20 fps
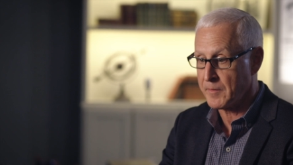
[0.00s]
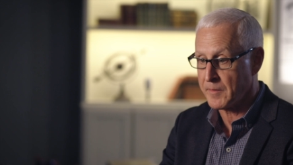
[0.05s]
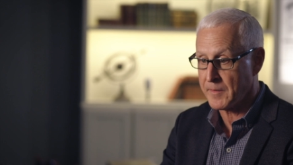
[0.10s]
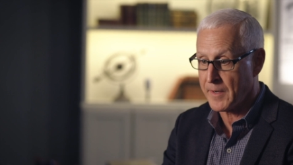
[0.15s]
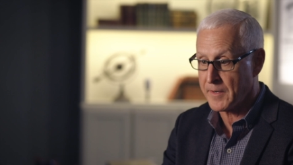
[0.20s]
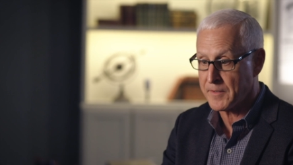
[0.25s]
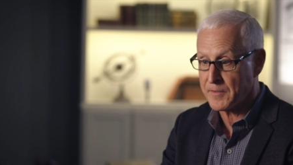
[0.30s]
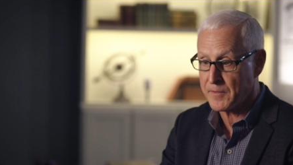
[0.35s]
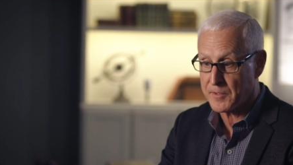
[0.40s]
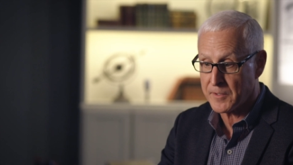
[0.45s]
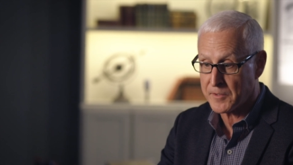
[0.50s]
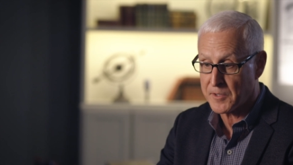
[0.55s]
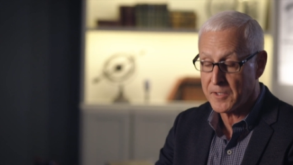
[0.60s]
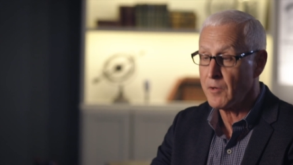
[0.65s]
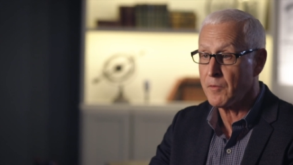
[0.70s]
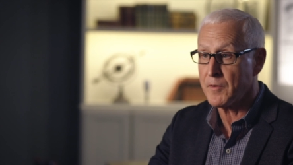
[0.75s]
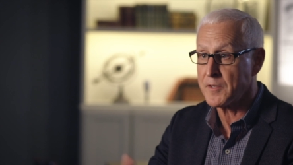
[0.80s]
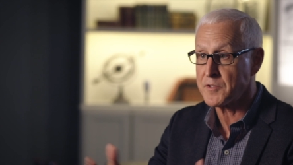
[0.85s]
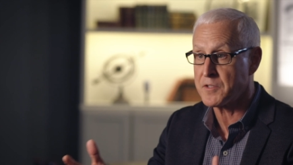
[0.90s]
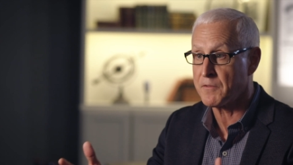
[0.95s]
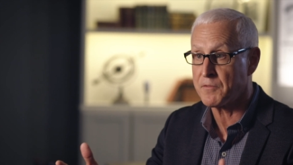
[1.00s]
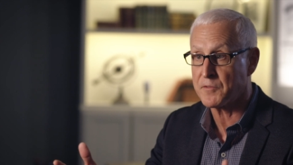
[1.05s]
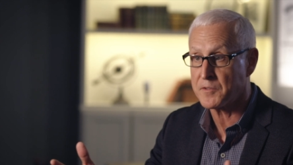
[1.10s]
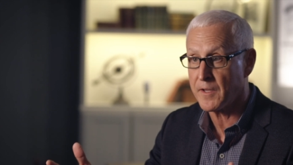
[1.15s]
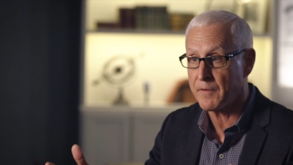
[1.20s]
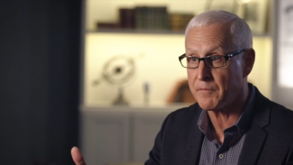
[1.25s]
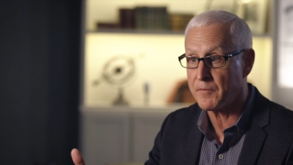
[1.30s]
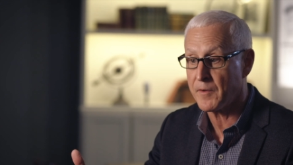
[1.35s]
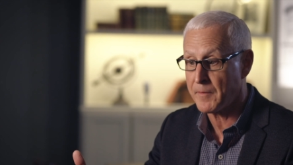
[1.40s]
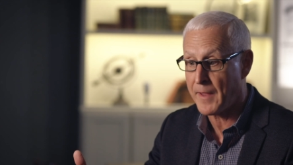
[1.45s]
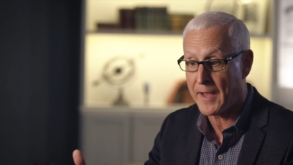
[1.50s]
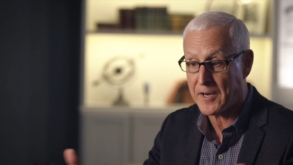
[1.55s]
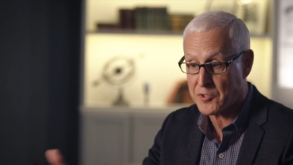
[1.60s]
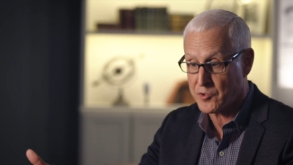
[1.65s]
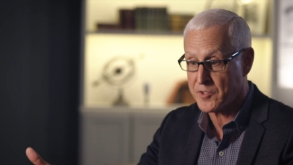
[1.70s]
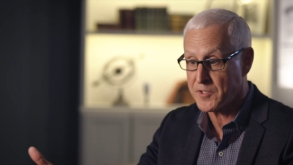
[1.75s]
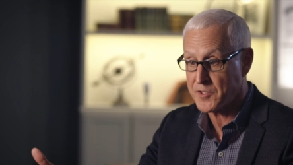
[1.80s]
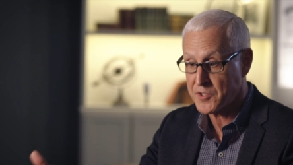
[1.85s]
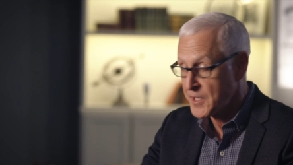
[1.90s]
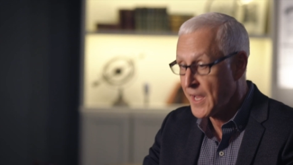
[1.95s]
And, and, theorists have
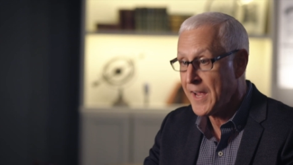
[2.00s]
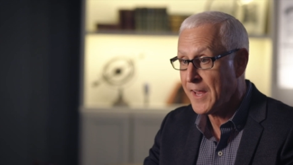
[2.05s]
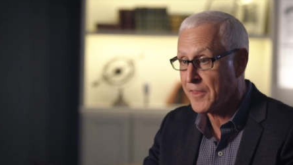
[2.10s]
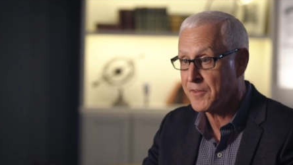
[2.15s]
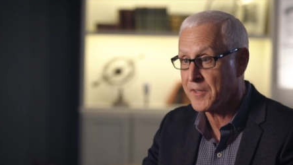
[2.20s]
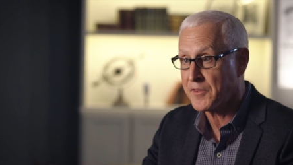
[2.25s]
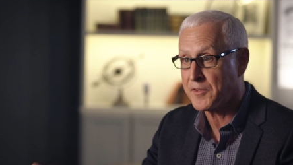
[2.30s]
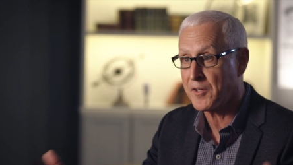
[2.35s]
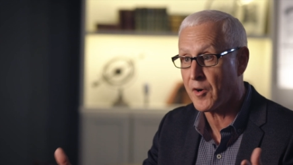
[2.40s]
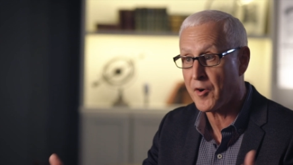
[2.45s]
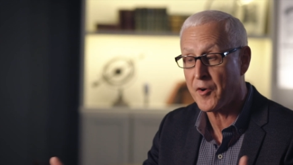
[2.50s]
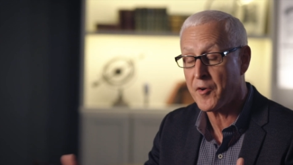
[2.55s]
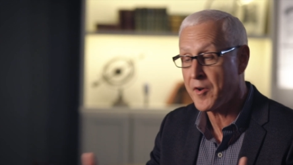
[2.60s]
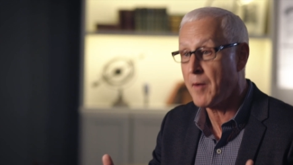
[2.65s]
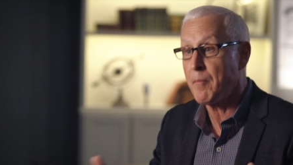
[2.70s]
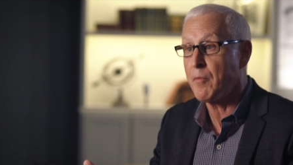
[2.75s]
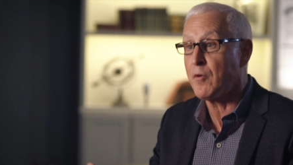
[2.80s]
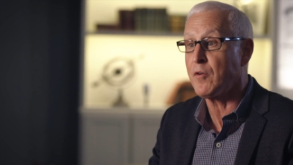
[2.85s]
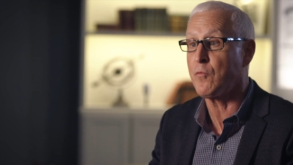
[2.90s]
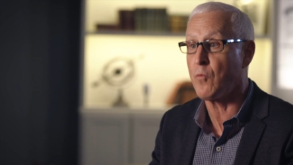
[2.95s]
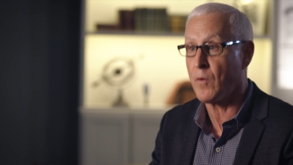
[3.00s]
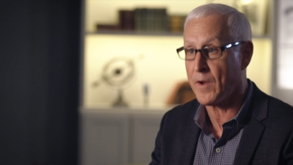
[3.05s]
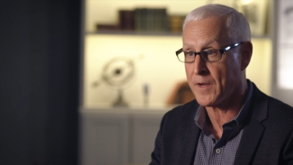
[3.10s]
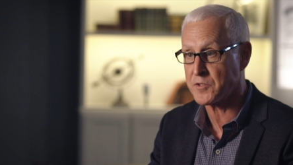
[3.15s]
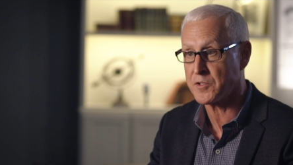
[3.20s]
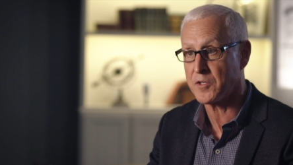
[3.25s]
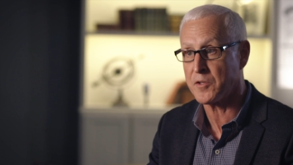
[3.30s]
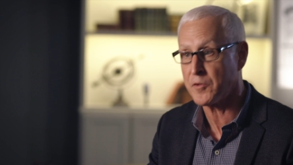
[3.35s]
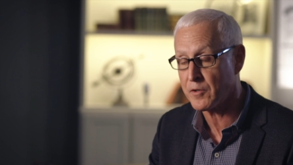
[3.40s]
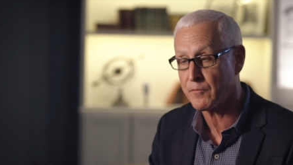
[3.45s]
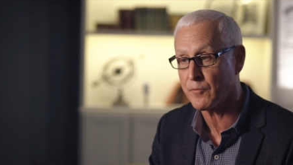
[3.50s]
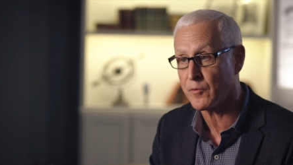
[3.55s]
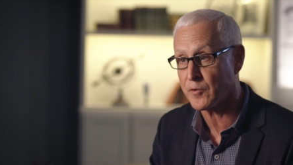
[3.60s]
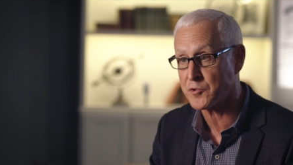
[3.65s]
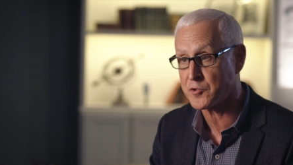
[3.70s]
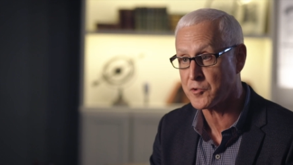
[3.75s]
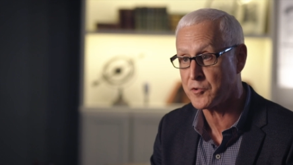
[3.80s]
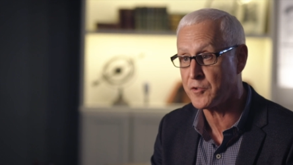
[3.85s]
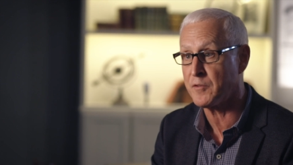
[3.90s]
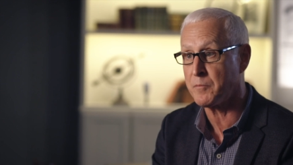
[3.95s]
actually said that there are a number of ways the
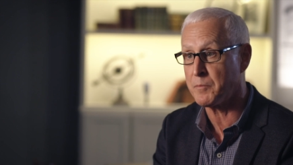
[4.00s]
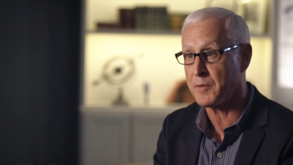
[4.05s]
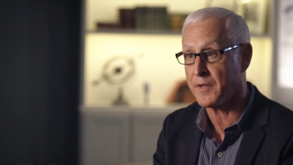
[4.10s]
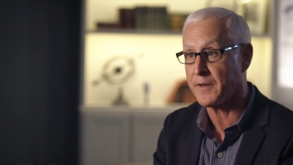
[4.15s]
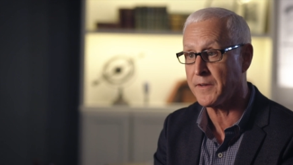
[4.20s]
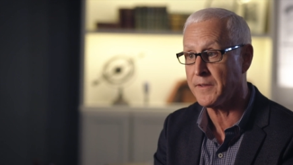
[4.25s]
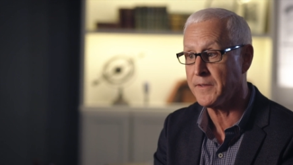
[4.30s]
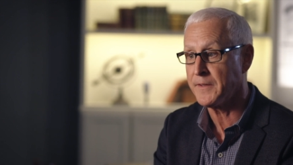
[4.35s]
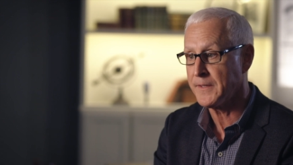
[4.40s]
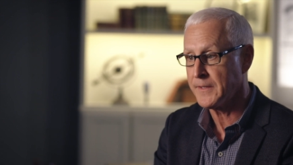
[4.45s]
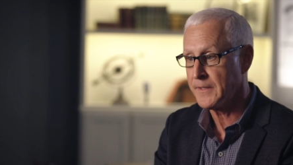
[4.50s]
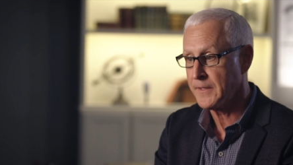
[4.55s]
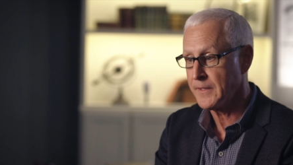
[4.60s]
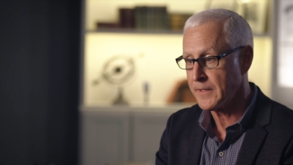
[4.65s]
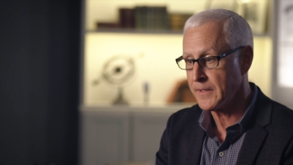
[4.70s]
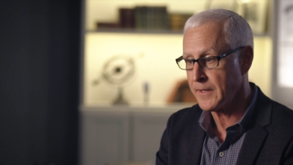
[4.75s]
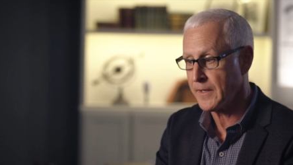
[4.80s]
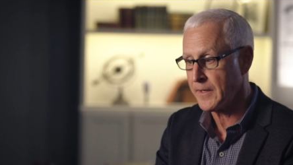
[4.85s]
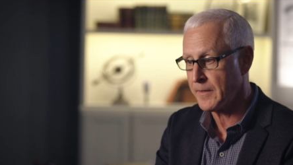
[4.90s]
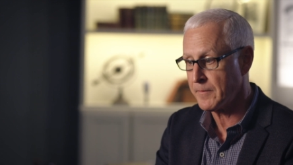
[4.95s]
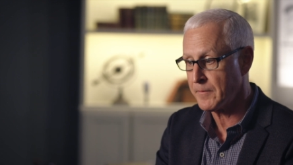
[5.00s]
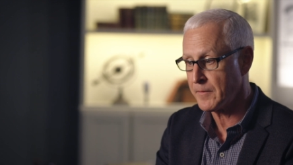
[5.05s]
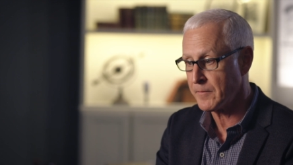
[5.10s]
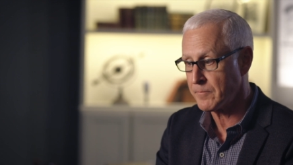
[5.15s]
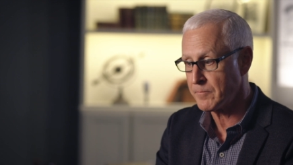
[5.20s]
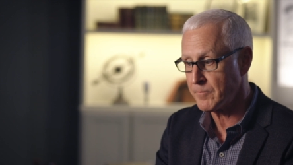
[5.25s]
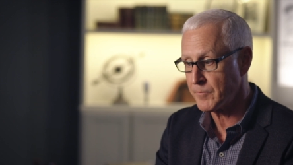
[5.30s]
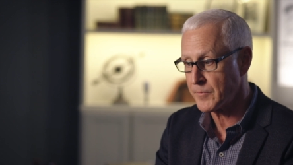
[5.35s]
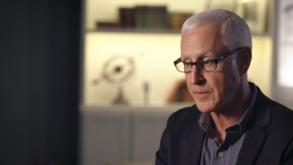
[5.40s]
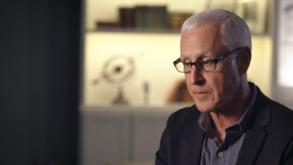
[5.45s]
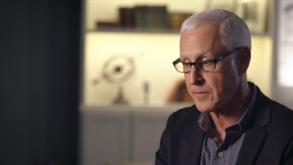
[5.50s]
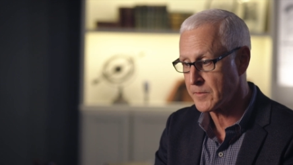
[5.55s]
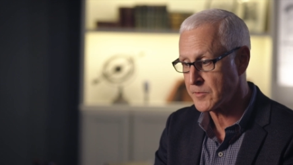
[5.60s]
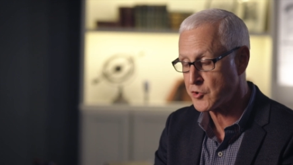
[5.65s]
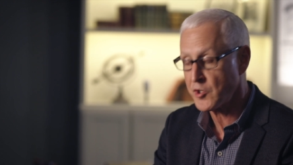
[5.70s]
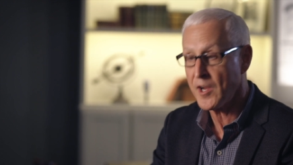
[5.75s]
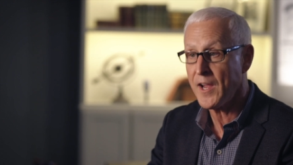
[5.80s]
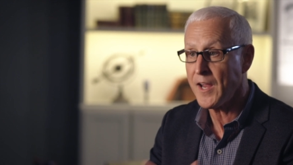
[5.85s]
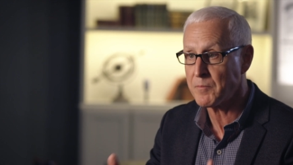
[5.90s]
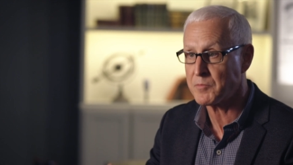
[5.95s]
universe could have been uh,
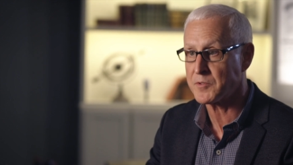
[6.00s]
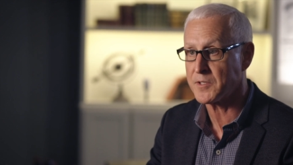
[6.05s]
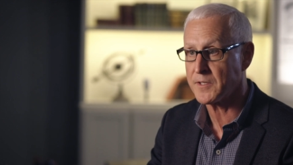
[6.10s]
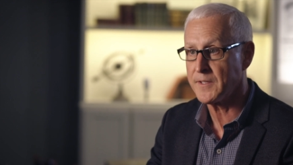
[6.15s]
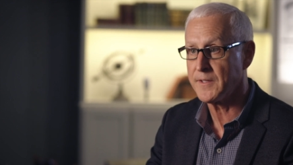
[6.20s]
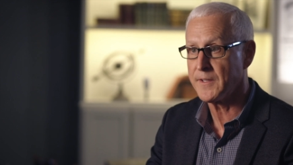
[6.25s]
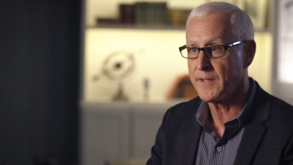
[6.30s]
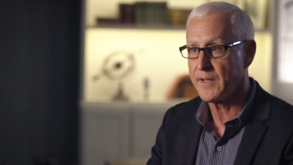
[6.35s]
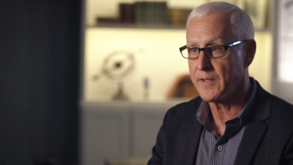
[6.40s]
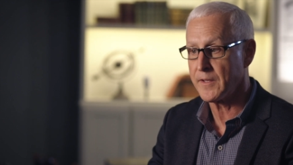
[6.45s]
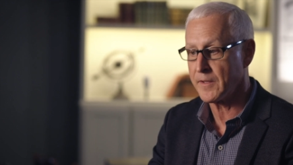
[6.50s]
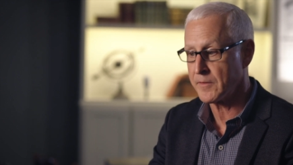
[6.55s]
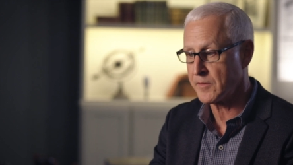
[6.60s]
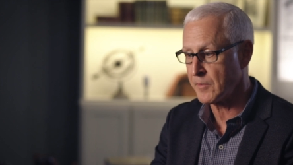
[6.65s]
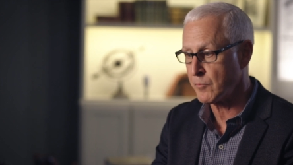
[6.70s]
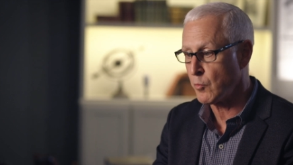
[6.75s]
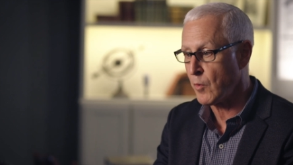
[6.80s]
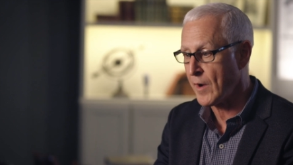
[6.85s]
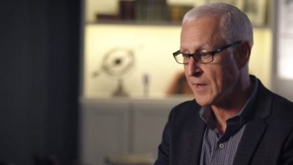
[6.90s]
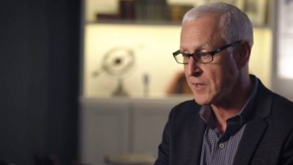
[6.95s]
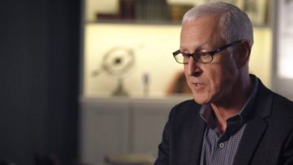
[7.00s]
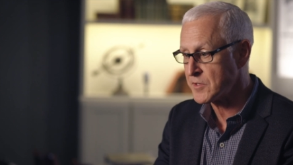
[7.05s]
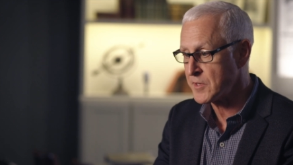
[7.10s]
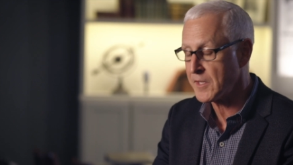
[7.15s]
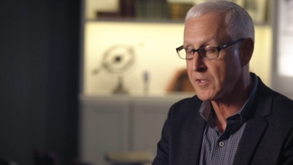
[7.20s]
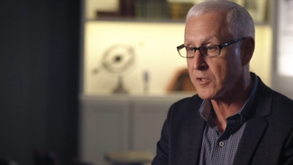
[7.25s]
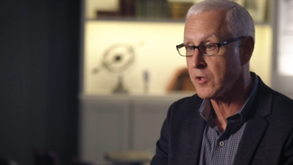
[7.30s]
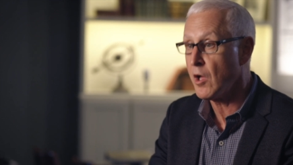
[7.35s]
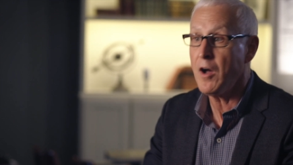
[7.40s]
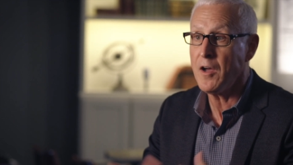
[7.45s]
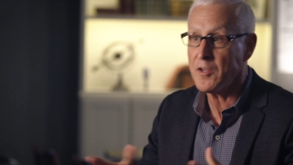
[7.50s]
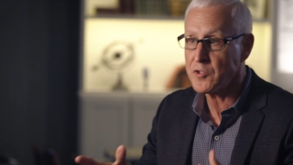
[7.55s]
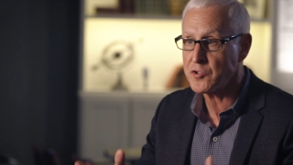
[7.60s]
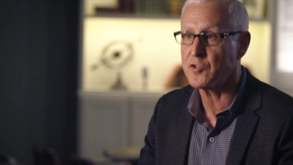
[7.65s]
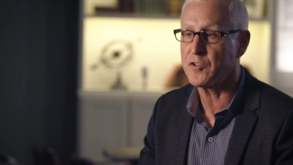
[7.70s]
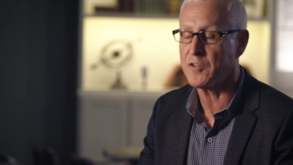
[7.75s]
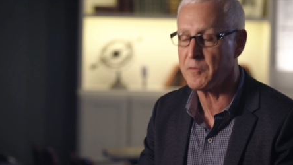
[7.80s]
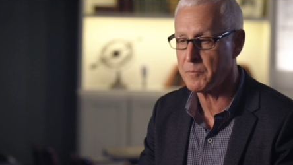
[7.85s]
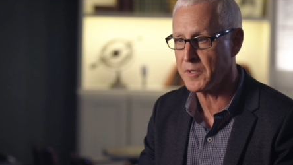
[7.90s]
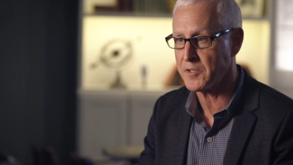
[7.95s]
shaped the way the laws
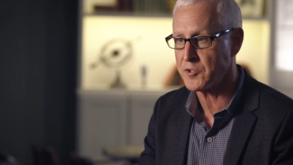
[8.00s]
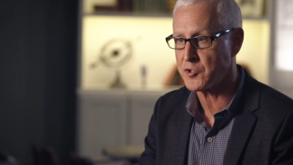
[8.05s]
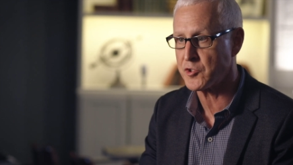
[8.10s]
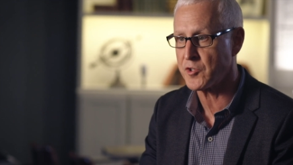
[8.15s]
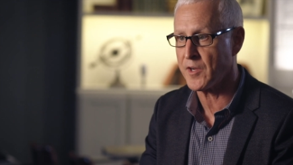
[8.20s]
could have been